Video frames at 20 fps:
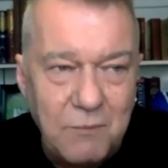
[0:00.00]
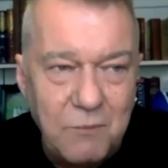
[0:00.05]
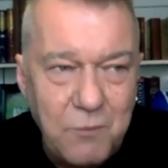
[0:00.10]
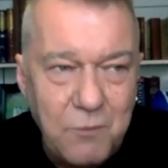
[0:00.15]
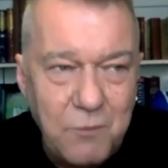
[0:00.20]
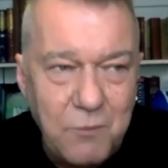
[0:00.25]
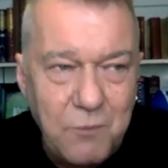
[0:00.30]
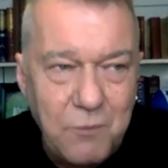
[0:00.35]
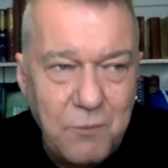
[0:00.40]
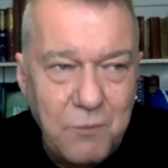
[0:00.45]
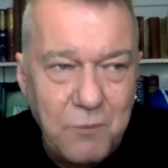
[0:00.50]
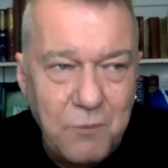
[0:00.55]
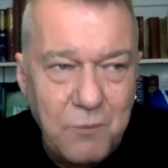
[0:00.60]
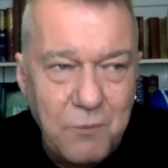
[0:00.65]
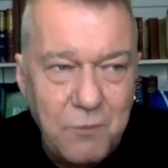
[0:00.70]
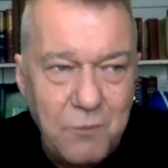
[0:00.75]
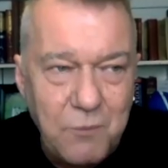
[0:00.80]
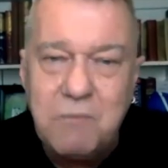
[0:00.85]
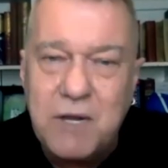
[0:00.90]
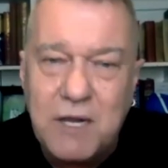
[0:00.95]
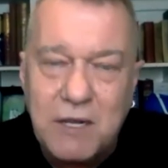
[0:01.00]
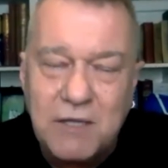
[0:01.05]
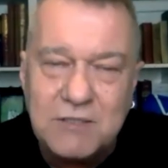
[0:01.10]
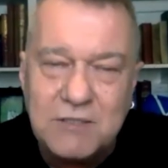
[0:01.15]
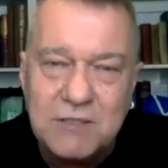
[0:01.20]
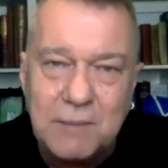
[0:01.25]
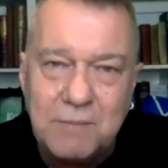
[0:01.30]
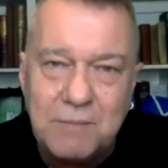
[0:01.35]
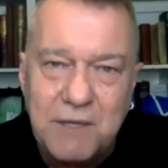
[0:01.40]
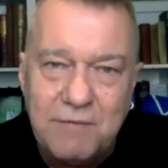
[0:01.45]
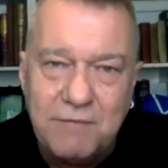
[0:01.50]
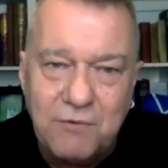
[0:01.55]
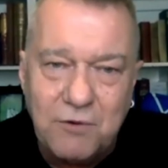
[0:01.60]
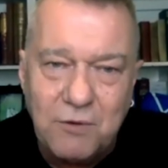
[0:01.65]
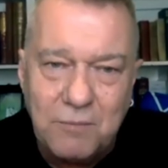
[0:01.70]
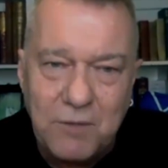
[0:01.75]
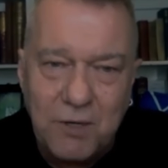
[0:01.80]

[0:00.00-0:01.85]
we, every night we get something from, you